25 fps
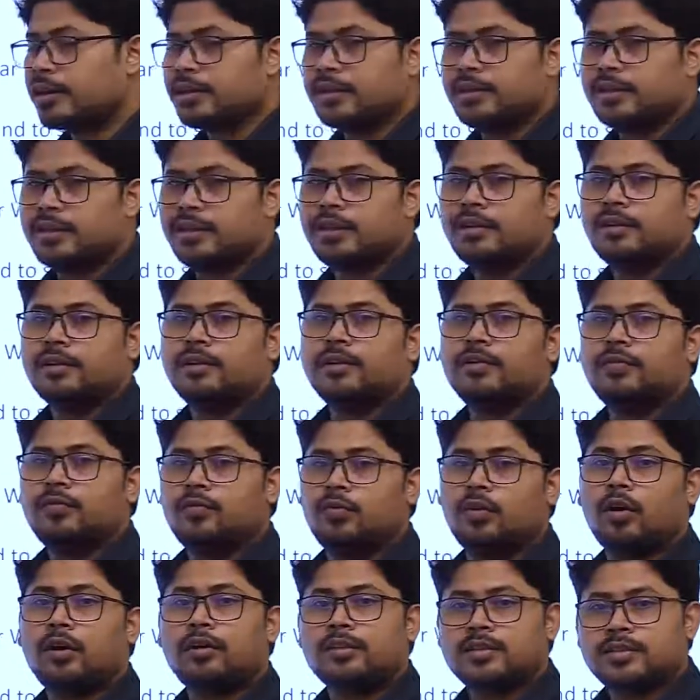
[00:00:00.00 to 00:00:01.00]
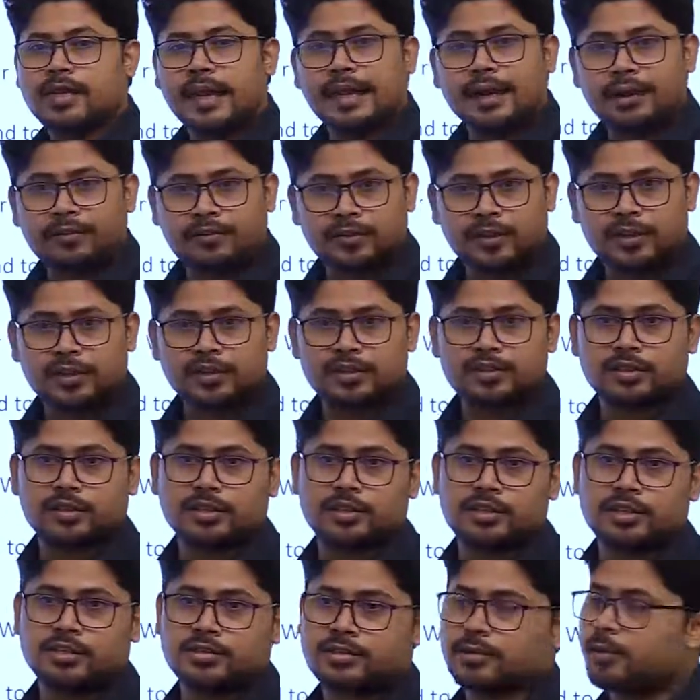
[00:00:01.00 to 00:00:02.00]
Nidhi for scientific
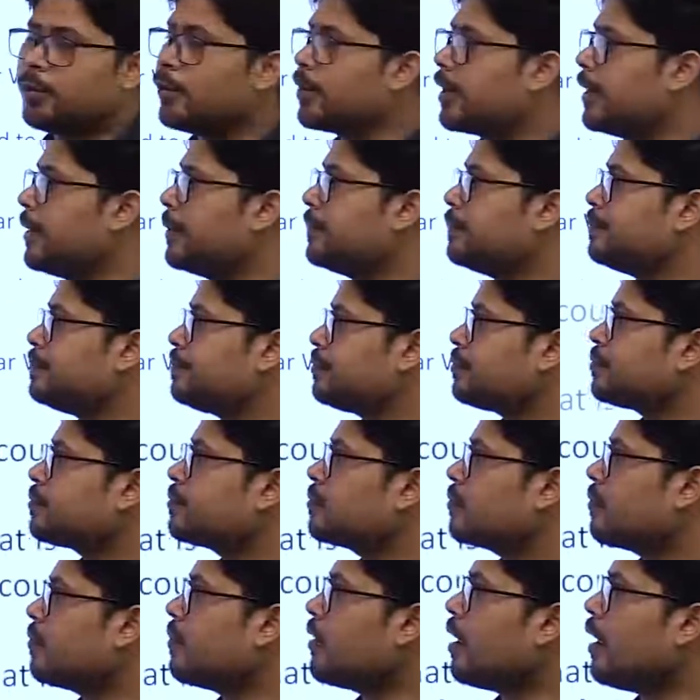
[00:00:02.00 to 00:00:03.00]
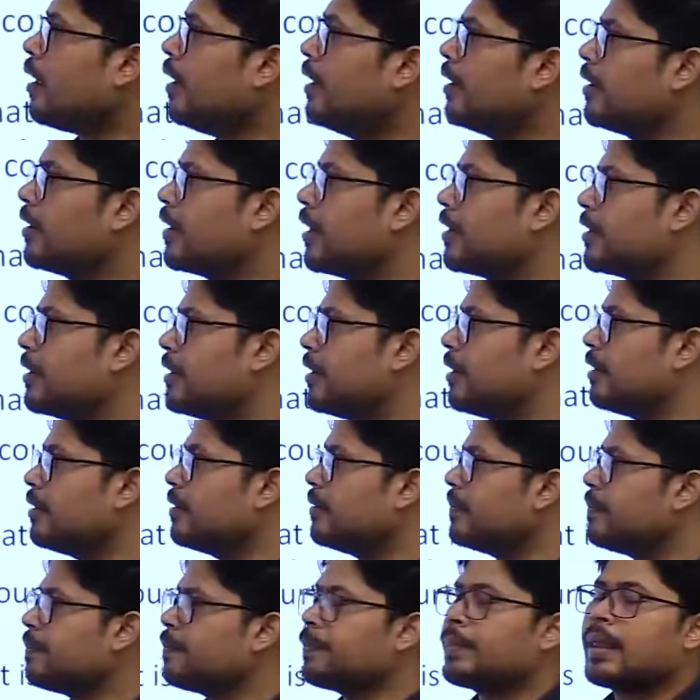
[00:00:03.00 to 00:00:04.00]
researches. Okay. Antarctica.
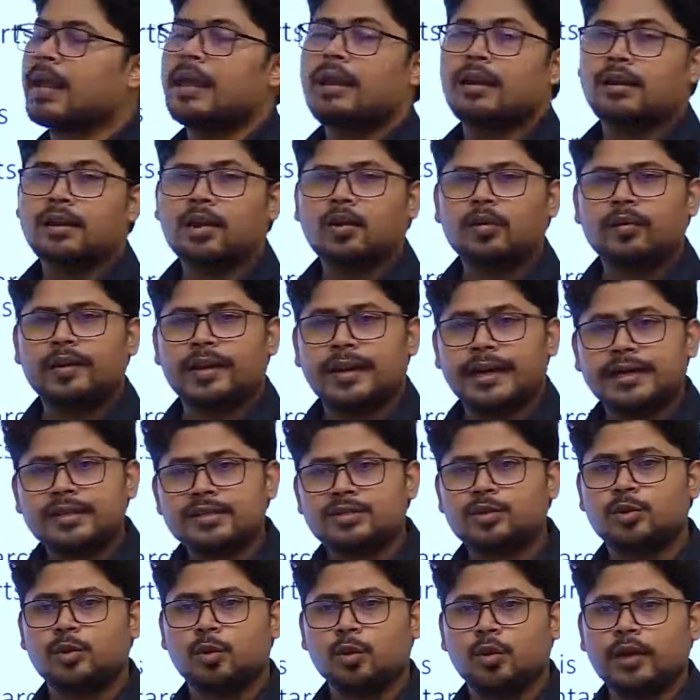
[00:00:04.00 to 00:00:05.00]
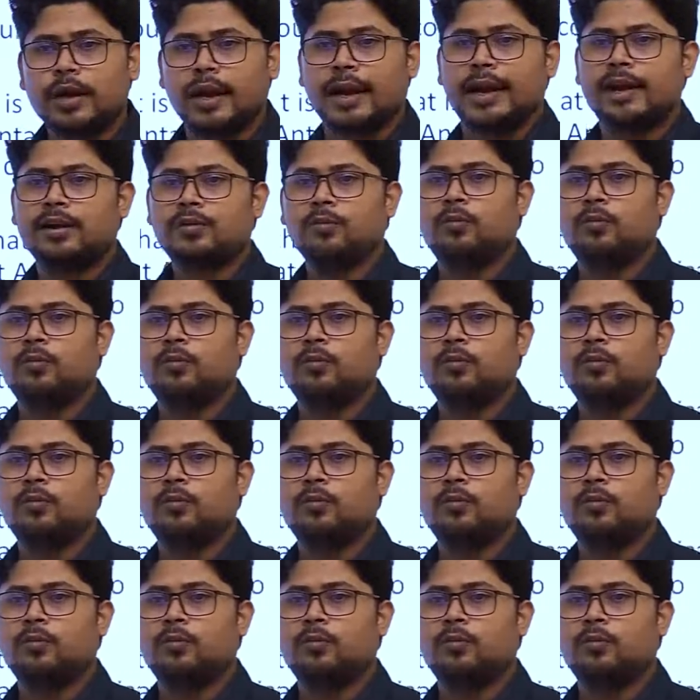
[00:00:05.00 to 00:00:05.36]
Now let's look at